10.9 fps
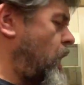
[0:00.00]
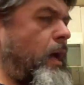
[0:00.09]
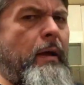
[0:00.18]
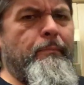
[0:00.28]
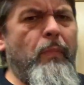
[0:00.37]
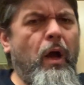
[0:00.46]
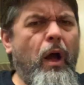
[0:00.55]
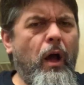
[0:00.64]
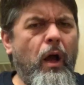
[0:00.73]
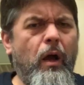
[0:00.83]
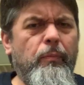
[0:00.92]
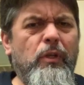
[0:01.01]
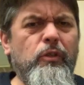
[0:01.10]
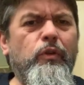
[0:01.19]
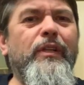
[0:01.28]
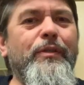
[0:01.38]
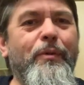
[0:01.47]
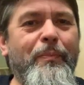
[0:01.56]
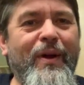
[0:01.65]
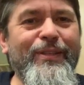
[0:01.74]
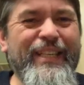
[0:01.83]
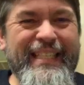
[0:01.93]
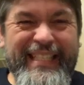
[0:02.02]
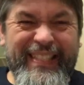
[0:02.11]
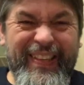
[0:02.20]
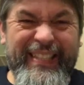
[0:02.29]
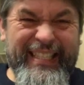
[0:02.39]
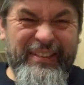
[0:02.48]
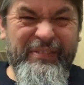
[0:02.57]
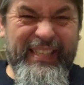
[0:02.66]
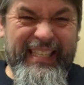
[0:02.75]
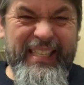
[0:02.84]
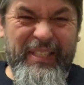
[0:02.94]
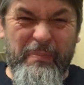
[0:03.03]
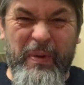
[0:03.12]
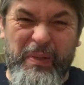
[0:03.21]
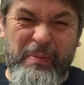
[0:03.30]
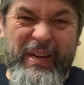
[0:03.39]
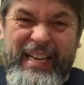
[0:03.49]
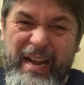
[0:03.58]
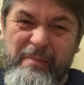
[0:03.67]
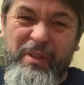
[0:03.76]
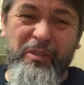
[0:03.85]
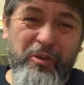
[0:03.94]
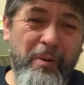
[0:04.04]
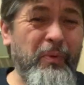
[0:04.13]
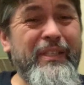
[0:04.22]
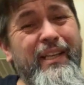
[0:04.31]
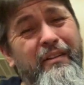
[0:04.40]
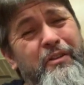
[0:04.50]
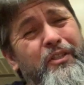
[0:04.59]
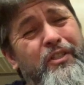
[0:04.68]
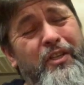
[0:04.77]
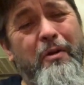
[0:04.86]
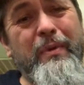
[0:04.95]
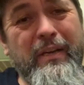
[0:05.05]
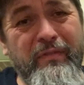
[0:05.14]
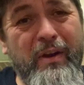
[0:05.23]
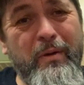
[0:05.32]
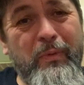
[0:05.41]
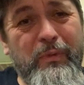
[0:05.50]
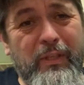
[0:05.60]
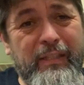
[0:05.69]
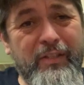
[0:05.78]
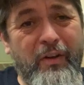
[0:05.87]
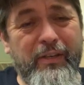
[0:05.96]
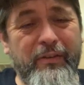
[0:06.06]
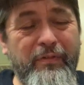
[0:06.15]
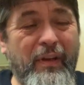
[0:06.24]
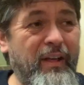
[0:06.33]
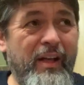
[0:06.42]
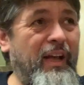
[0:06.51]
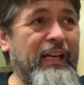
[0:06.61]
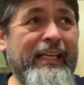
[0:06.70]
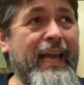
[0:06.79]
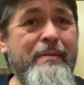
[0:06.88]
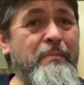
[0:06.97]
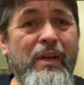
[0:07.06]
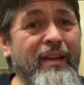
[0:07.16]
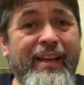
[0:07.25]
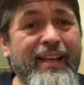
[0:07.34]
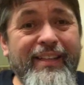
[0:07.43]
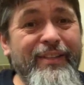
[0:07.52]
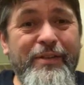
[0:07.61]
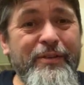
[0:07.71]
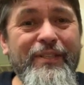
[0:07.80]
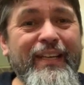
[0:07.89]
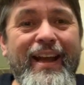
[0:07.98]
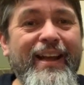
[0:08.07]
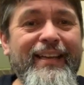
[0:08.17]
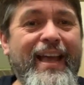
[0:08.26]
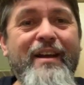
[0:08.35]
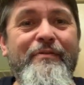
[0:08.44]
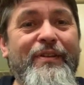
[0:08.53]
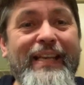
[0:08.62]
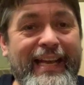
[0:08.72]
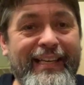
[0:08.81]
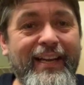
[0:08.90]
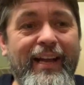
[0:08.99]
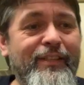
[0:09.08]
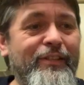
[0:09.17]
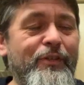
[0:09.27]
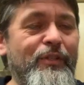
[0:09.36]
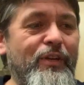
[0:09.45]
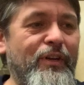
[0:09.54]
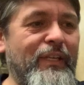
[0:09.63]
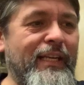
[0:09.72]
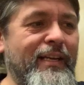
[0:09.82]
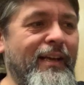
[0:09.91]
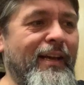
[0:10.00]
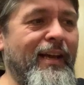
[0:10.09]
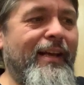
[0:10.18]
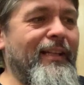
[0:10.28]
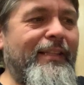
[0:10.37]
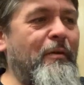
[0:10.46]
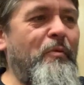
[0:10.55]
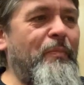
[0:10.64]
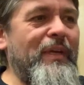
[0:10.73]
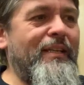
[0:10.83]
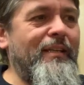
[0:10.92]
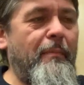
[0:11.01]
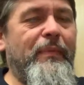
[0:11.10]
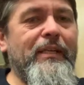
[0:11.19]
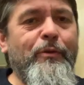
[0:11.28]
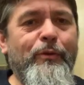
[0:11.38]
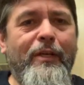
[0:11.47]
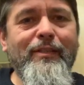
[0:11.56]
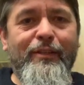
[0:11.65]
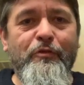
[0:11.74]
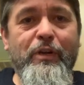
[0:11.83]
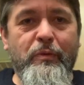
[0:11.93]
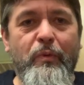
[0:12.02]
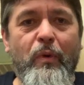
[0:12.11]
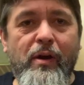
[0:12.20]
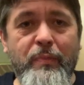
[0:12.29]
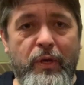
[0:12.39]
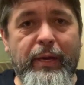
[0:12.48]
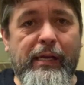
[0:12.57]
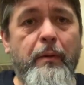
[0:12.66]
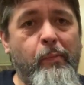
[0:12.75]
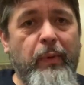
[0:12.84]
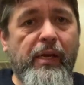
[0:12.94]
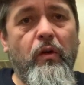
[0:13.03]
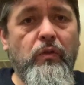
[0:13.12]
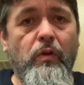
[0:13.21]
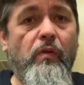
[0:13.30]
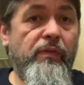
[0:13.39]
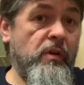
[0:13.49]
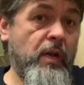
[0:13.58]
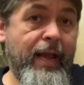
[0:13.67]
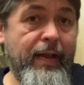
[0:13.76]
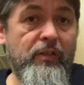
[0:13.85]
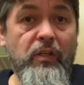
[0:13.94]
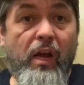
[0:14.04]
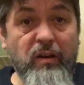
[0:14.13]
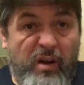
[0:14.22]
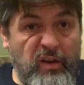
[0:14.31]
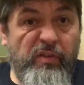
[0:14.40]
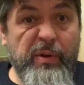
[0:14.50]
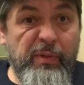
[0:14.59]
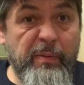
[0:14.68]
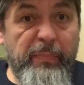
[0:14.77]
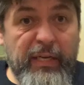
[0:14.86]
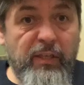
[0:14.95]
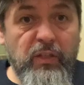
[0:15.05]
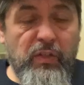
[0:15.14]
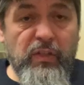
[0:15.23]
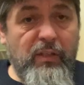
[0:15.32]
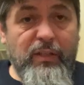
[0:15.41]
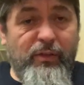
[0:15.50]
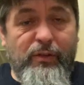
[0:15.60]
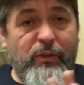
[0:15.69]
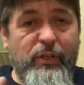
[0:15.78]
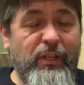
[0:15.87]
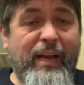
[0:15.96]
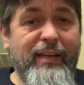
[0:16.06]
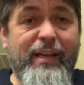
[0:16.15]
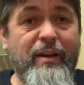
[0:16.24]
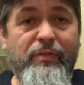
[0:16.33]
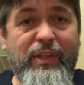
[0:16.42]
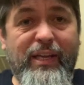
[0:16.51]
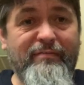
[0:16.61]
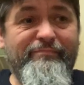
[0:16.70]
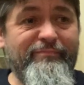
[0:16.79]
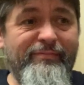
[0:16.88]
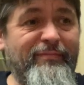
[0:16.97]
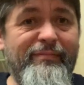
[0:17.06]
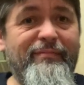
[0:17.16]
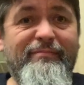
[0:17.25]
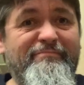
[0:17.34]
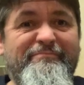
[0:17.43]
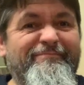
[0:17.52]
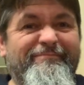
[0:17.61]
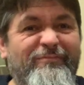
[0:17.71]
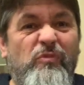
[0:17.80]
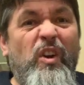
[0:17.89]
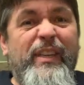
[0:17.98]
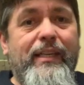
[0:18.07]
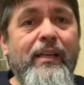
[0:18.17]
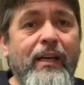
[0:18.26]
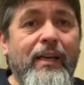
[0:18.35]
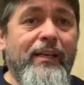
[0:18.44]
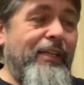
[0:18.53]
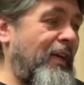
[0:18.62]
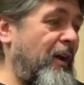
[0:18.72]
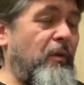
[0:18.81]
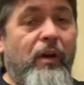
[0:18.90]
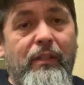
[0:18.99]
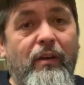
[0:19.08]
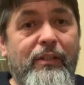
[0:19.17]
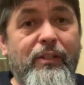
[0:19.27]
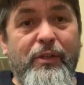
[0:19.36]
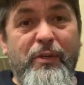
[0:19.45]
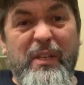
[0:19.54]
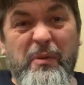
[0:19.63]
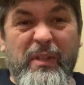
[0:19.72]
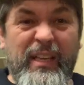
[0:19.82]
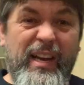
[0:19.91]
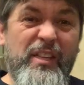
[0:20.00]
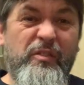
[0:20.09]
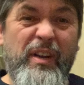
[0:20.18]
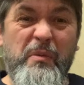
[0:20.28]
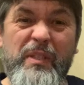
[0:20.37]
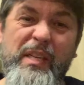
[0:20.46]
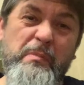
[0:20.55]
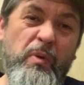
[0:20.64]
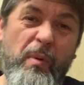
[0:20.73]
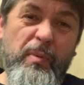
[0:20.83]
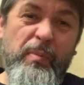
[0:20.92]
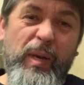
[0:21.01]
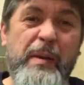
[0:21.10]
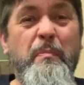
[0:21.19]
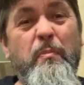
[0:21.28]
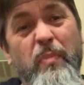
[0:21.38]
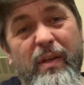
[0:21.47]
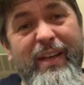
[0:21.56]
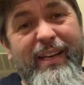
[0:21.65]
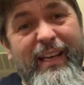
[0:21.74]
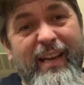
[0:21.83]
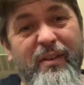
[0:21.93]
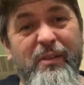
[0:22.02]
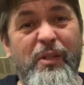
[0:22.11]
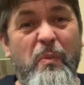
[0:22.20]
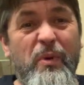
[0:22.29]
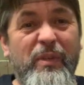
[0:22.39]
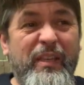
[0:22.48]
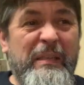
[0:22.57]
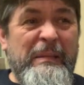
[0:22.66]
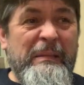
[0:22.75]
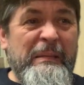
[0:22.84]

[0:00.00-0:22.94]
um, I'm going to try to approach this as scientifically as I possibly can, but the trouble is there are so many variables in this kind of game that you just can't get everything, and you certainly, there will be somebody who doesn't agree with what I'm doing because of X. And I'll agree with them because you just can't get everything right. You know, I'd like to do this with a cask strength whiskey probably, but then again, I don't want to.